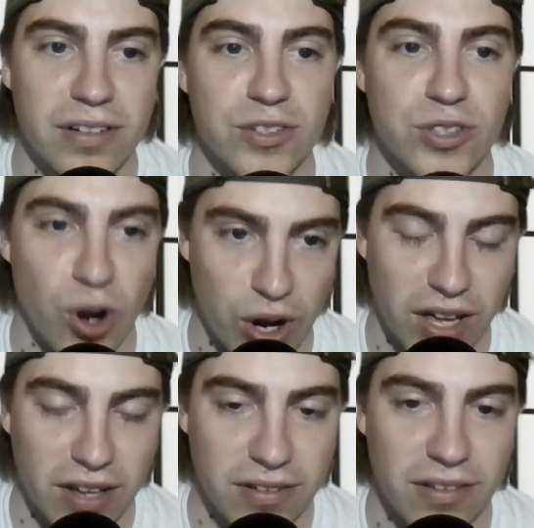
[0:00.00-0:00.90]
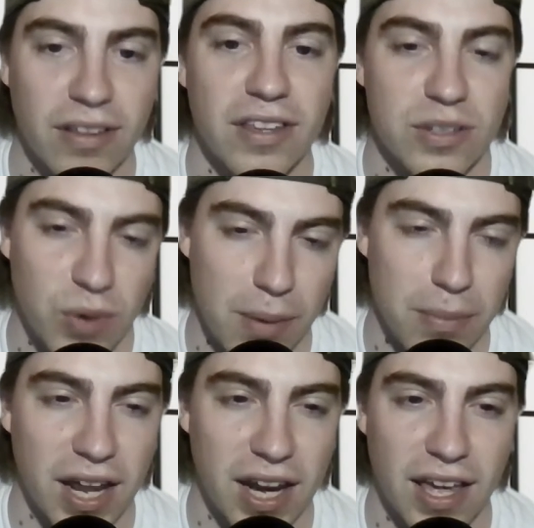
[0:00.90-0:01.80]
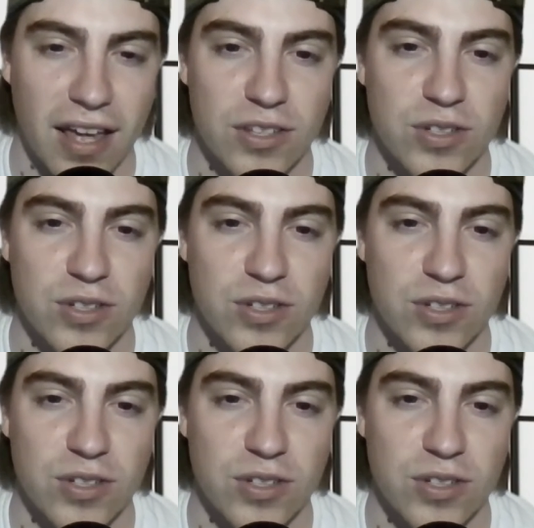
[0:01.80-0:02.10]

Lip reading: starting, is what I'm getting at.